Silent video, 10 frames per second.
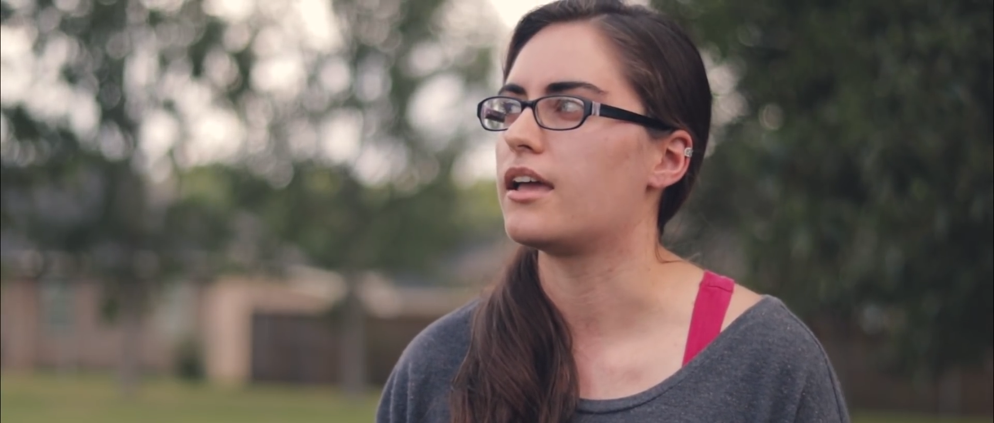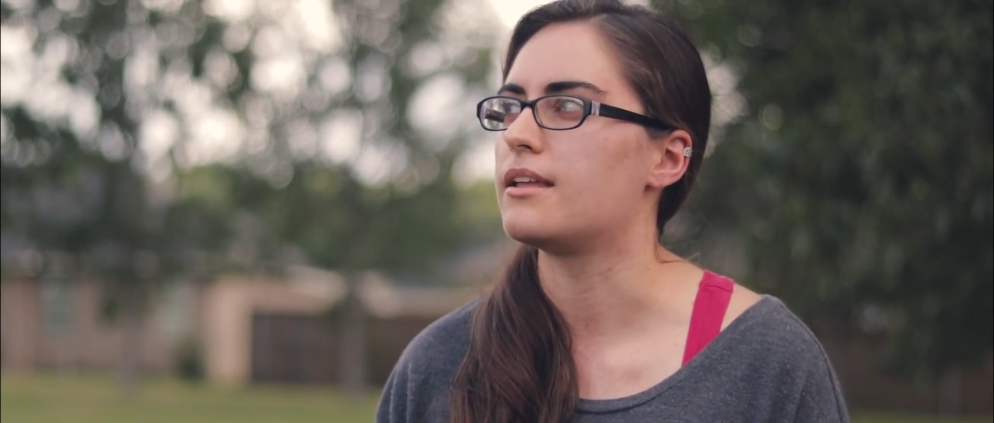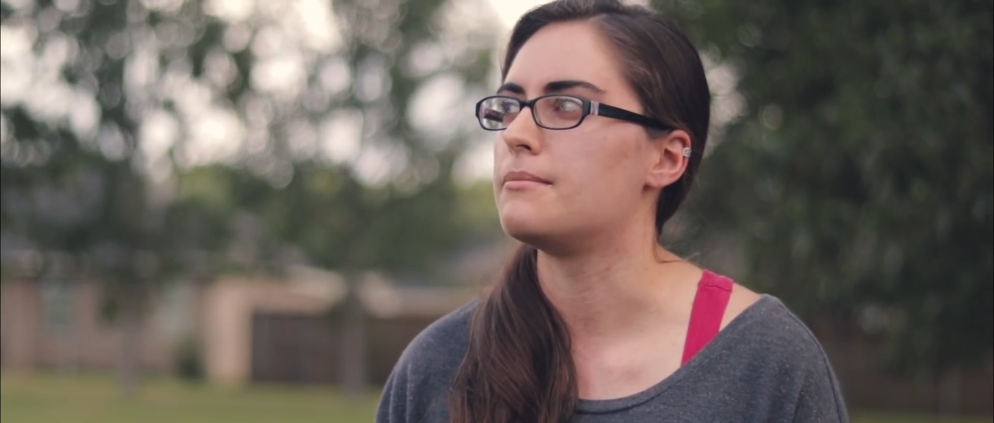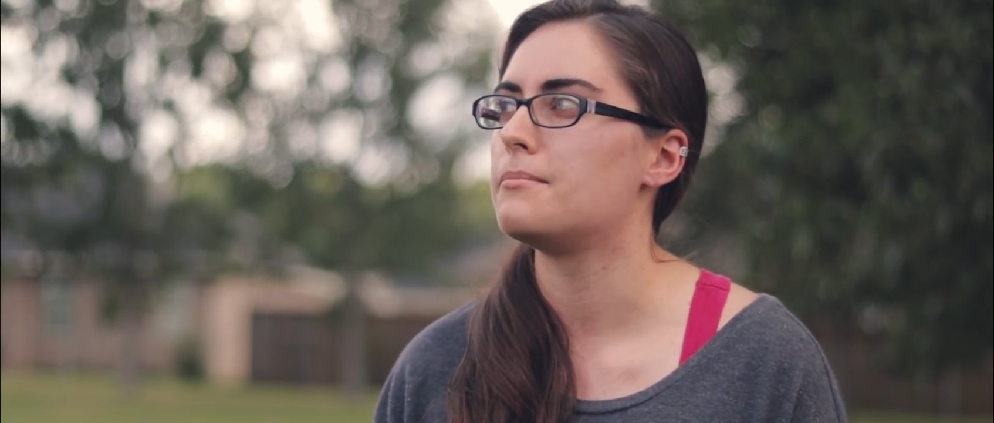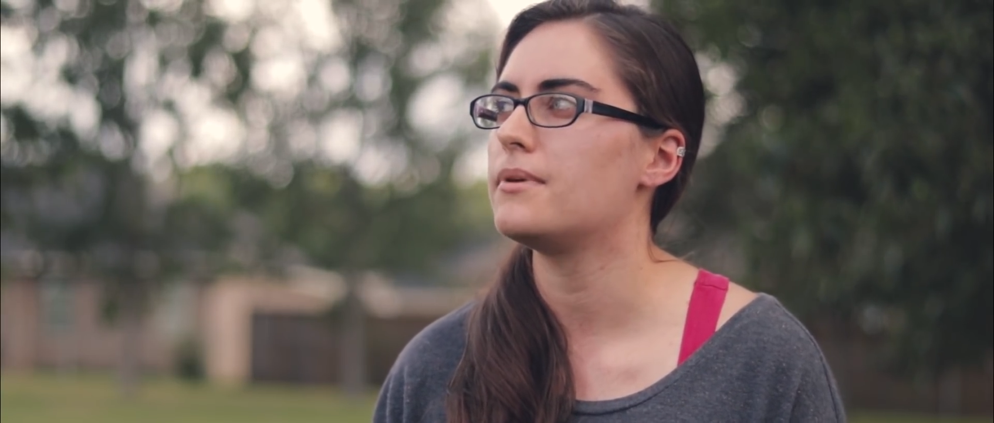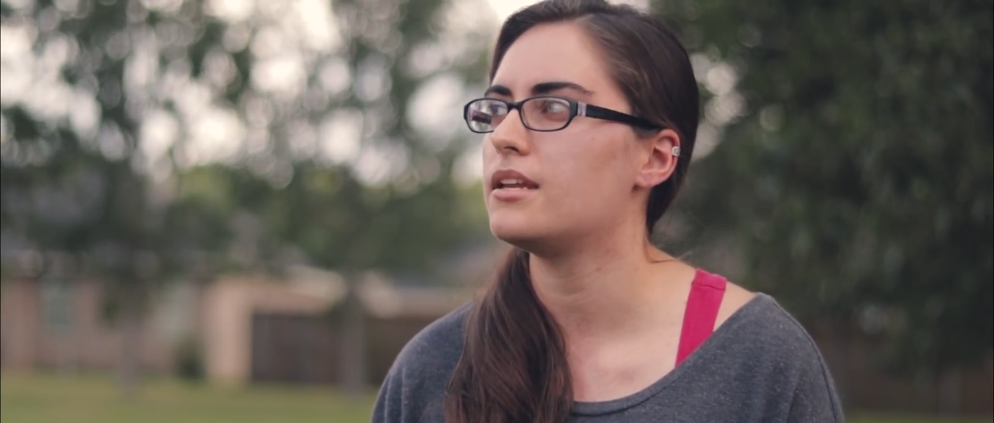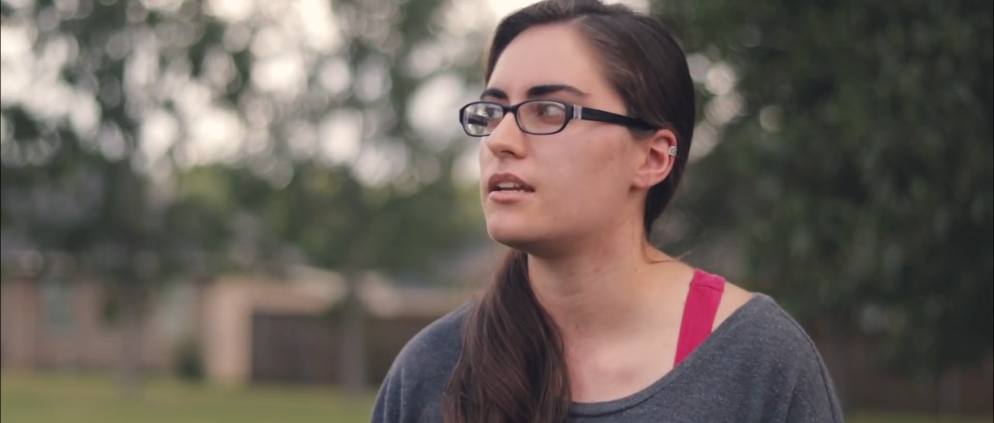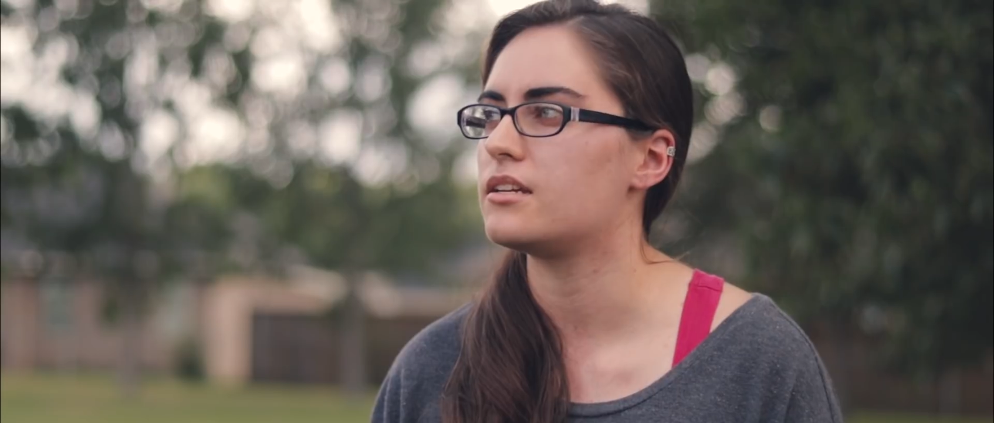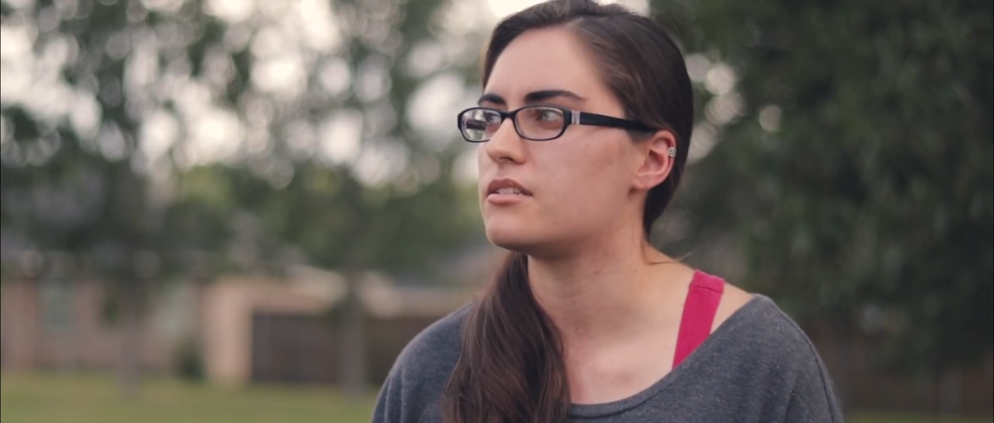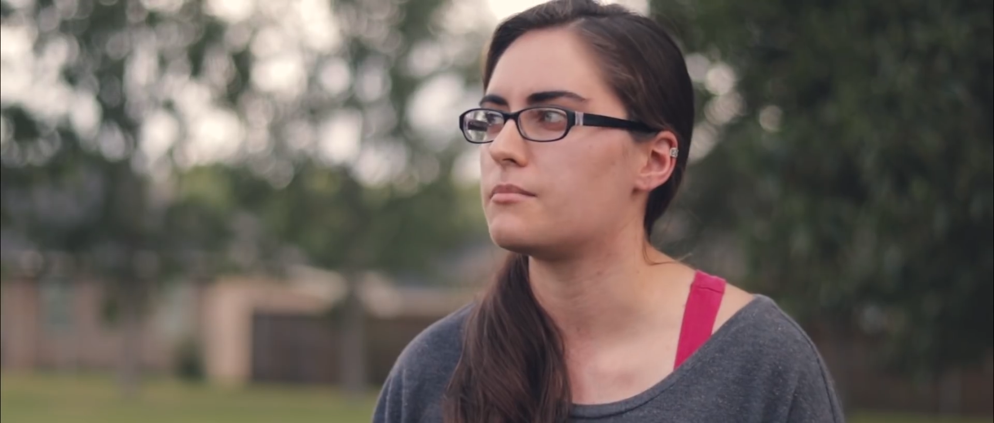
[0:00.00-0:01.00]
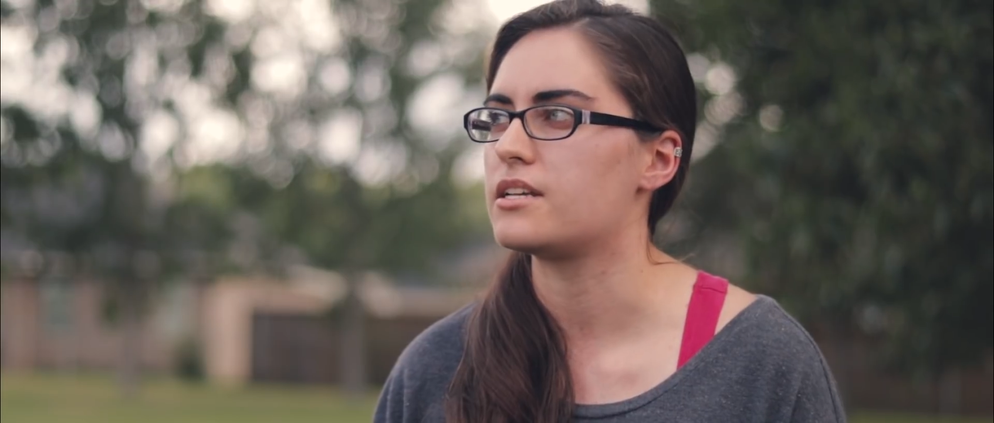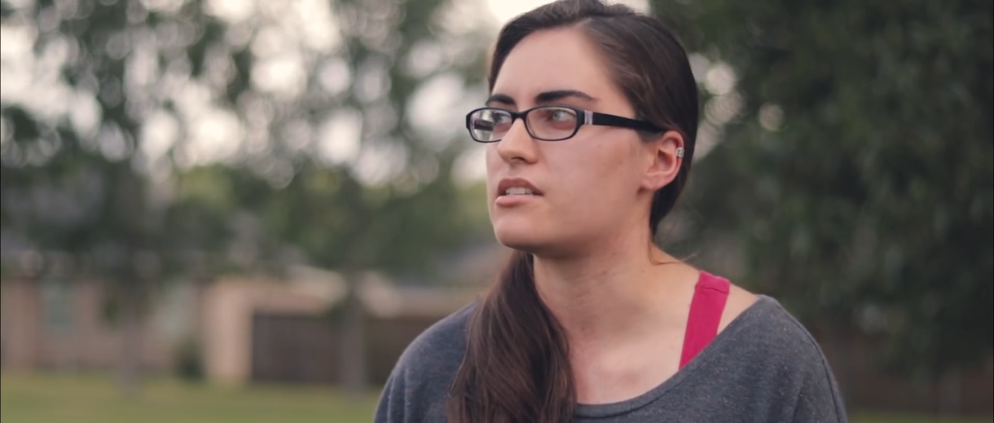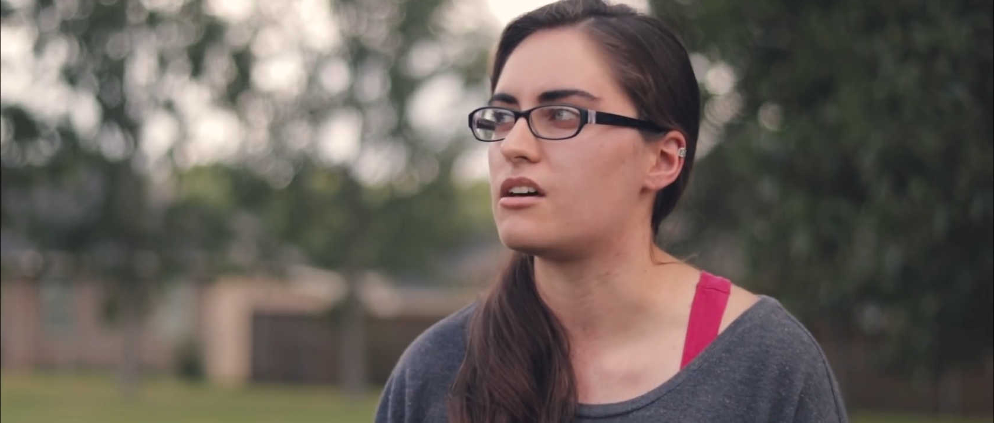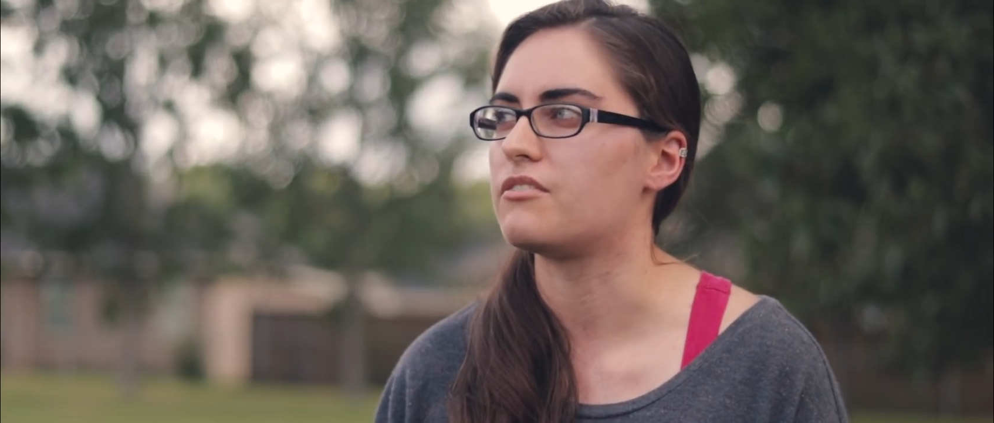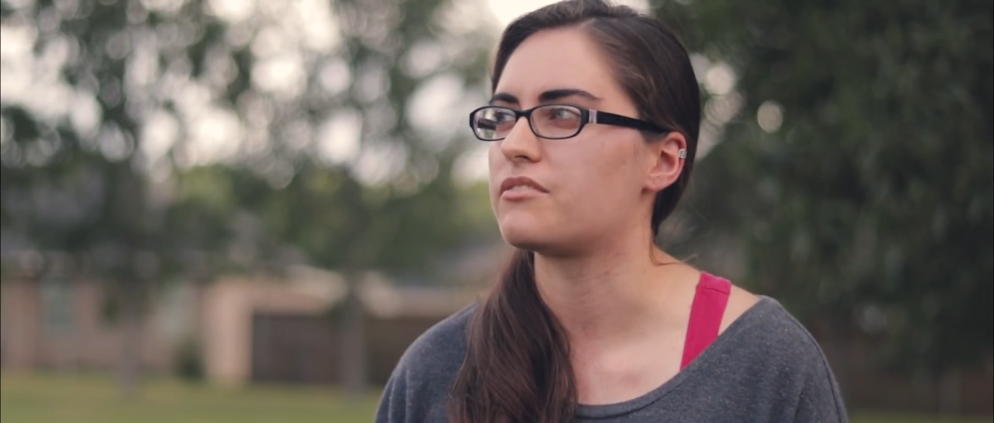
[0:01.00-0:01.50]
admitted it to
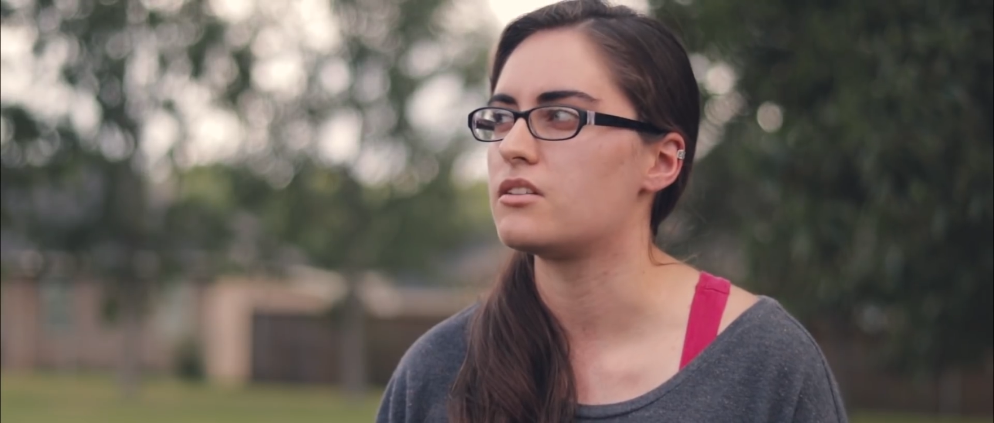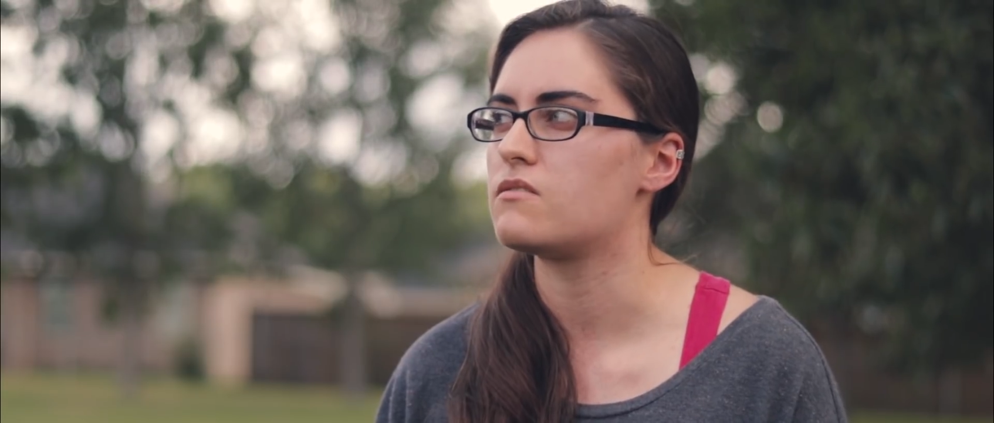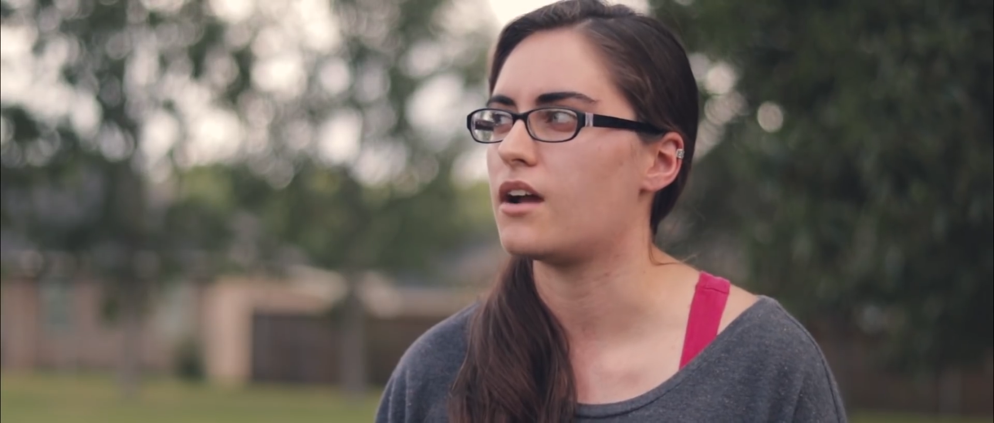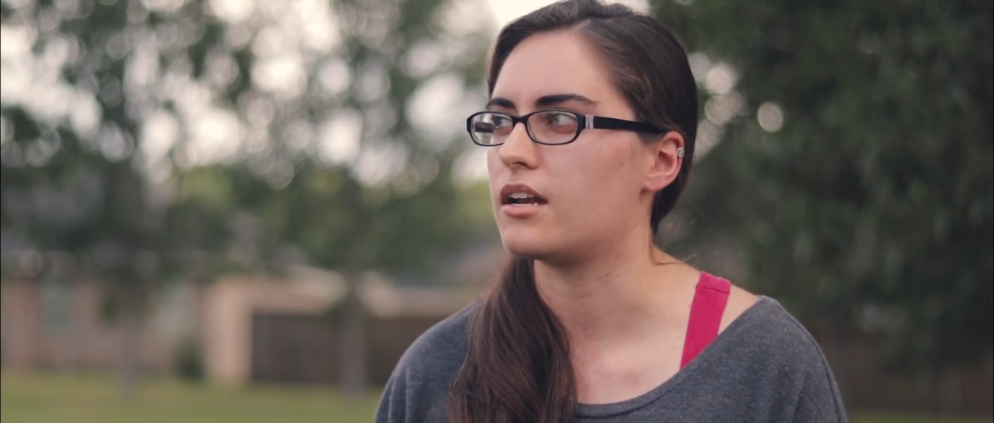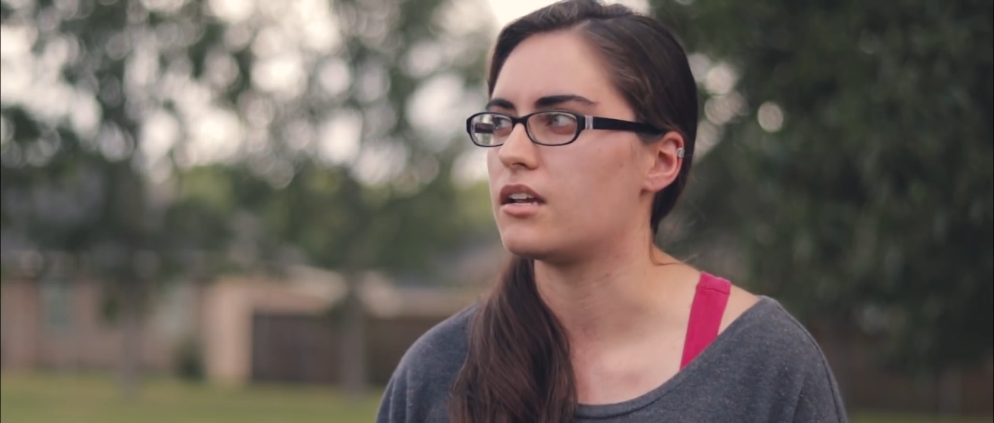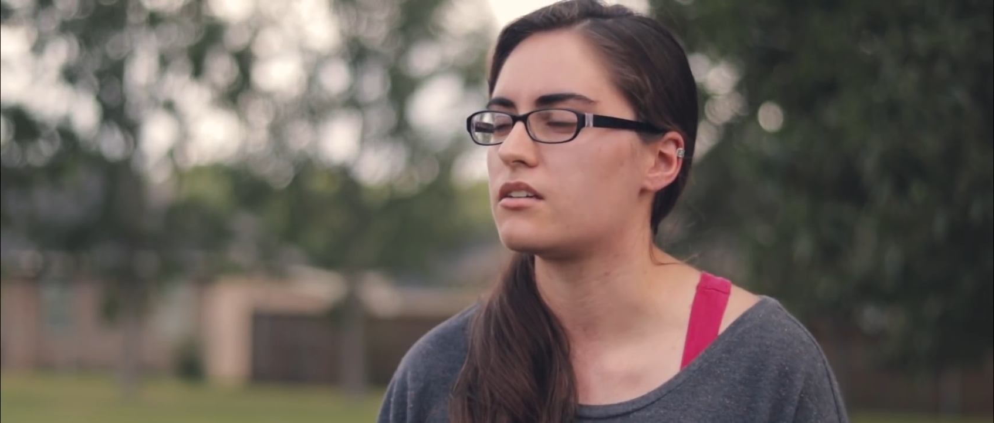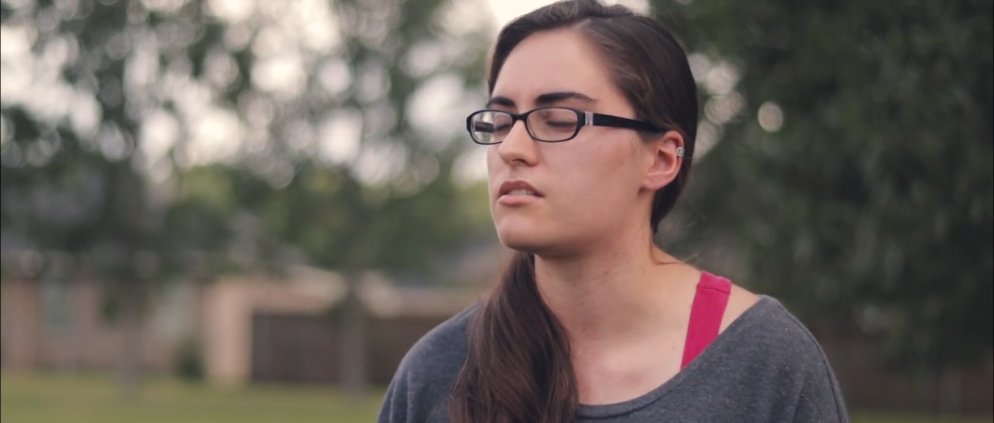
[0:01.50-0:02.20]
myself in writing,